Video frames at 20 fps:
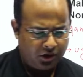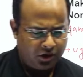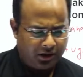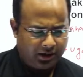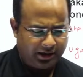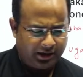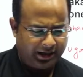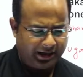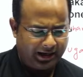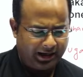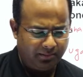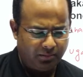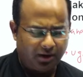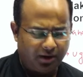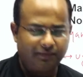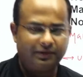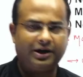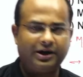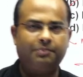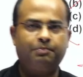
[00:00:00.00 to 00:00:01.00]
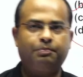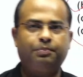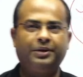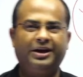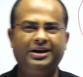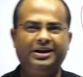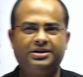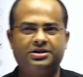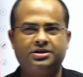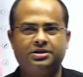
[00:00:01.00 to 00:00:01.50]
Name of the
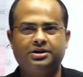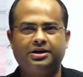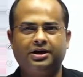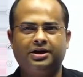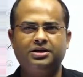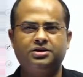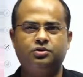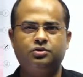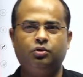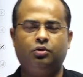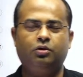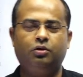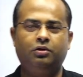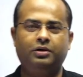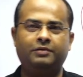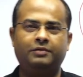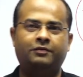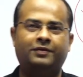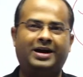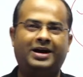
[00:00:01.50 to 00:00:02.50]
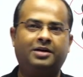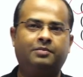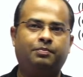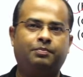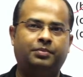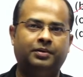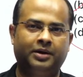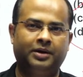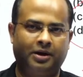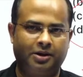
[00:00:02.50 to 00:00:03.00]
priest, there is no, in fact,
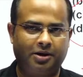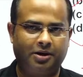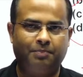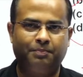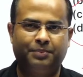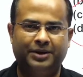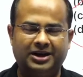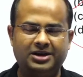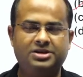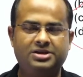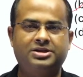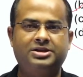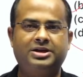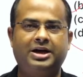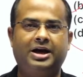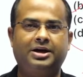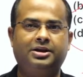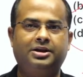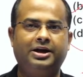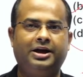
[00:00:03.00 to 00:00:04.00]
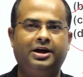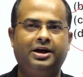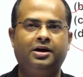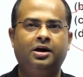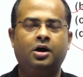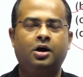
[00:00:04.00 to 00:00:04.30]
the priests are there.